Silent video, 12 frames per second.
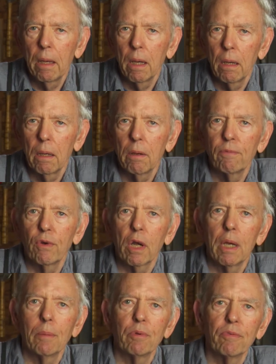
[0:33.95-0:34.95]
for a
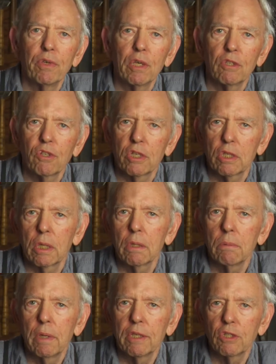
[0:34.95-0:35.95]
couple of years as
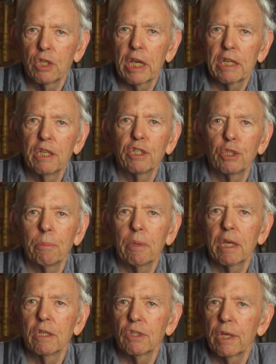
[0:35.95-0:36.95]
a technician
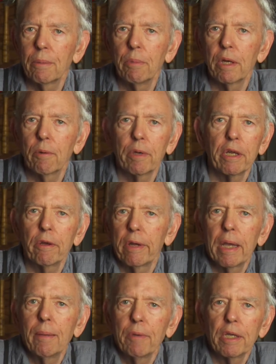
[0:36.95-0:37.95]
because I had been a radio
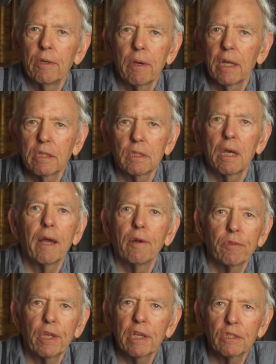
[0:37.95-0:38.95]
ham. I knew how to
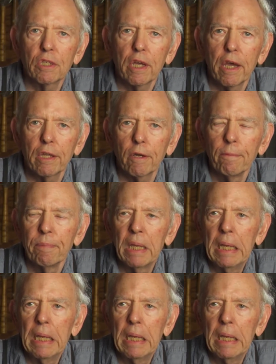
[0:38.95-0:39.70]
solder things together.